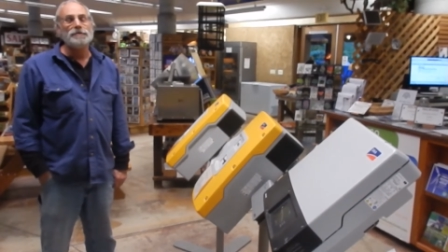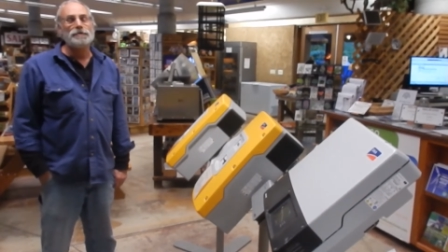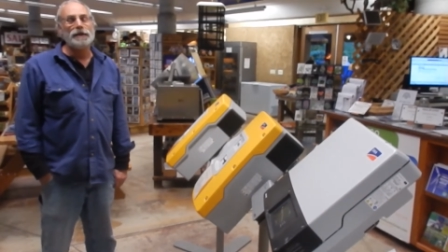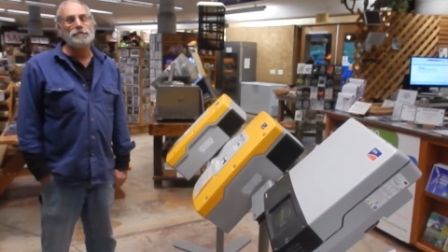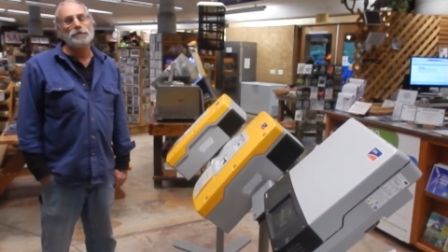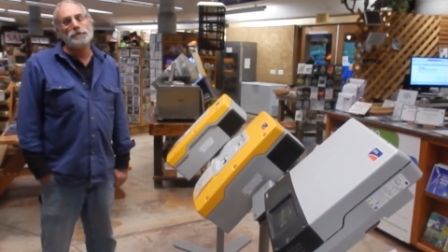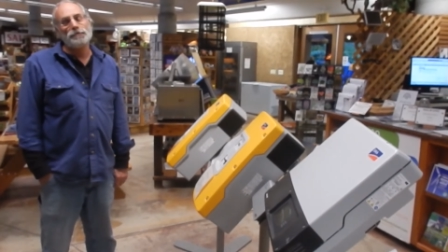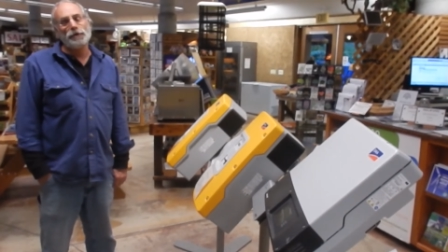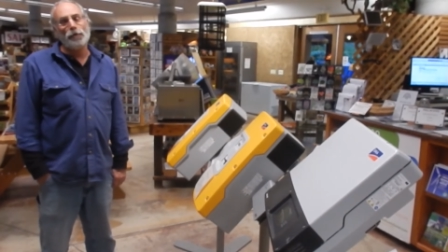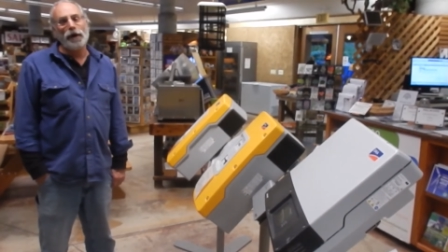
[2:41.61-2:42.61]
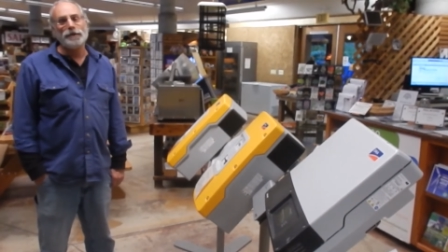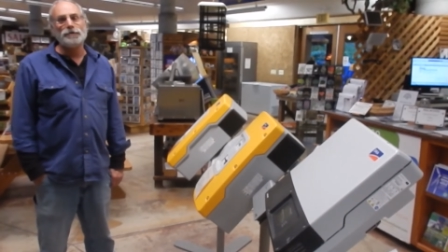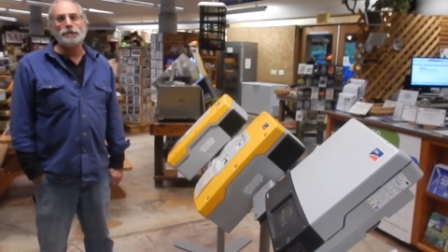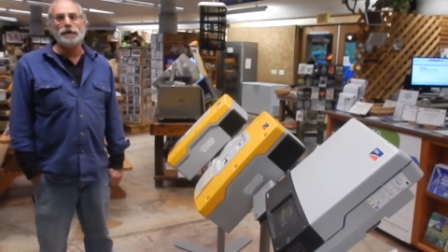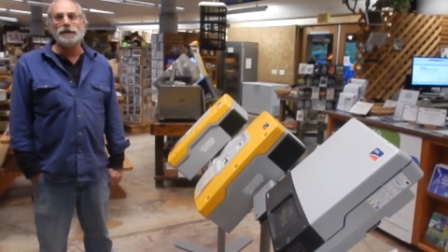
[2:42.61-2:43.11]
So that's what's required
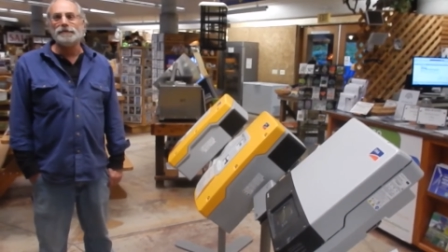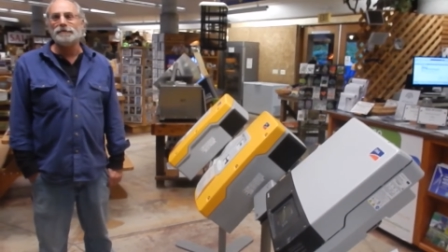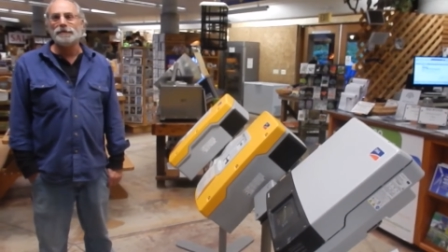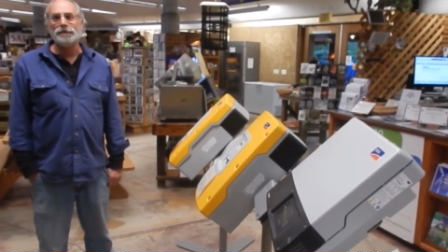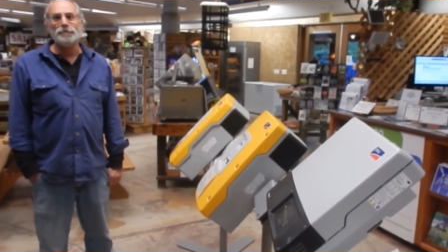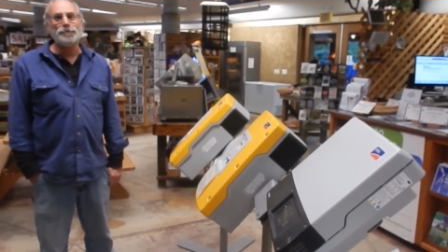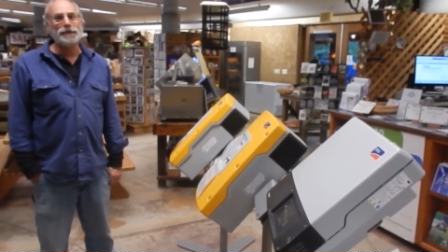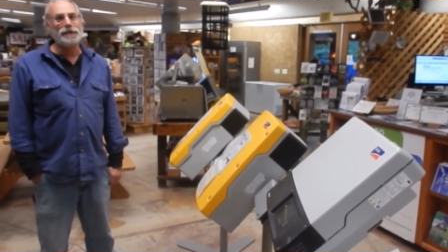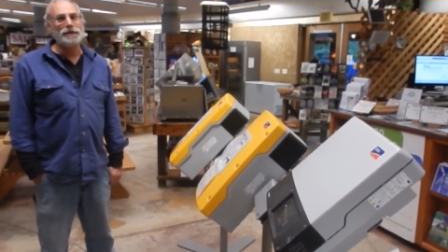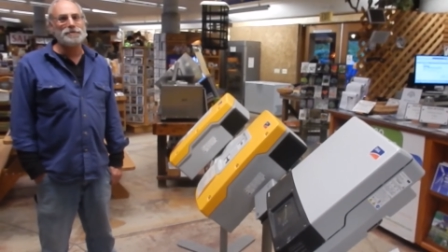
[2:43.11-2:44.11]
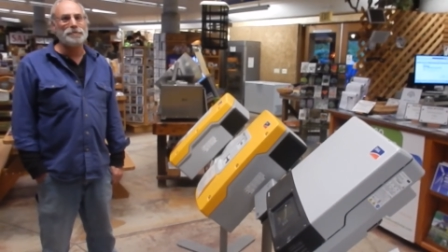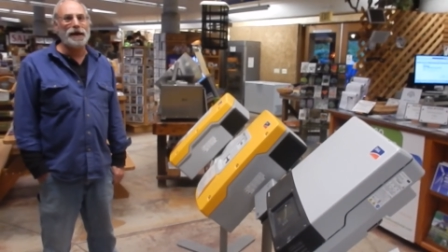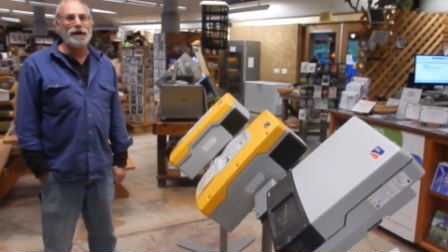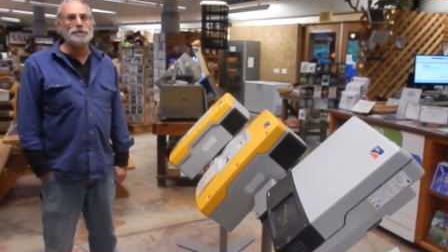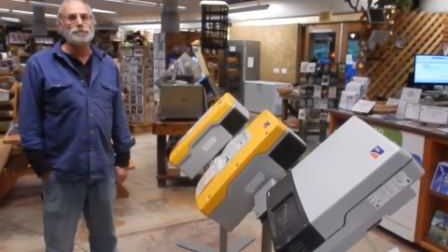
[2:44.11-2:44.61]
to run, you know, a big custom
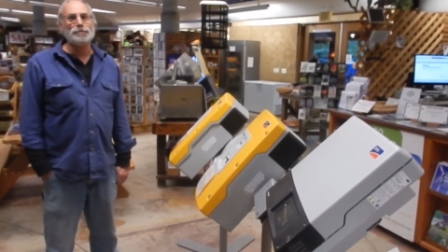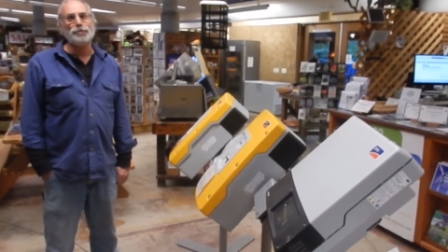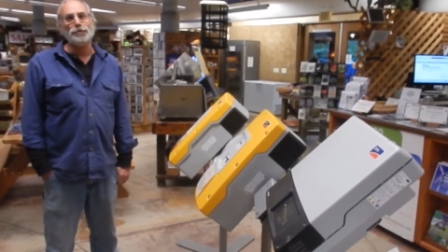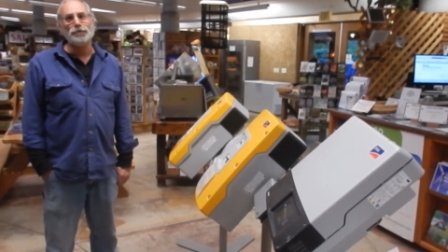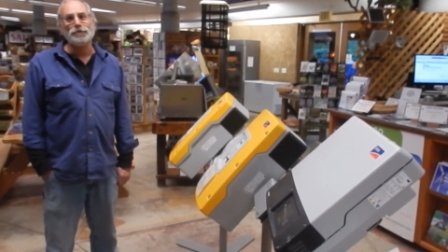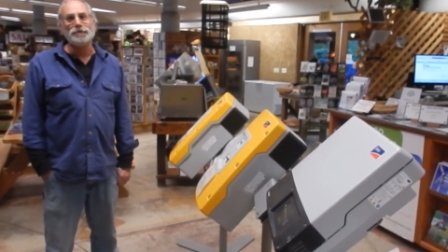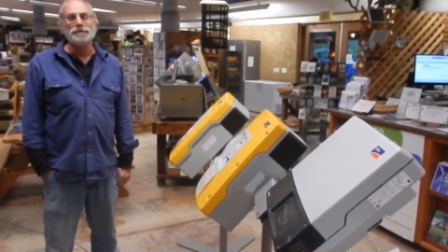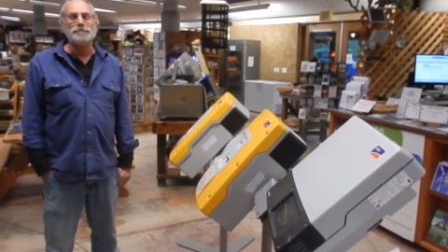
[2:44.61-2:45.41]
house with pool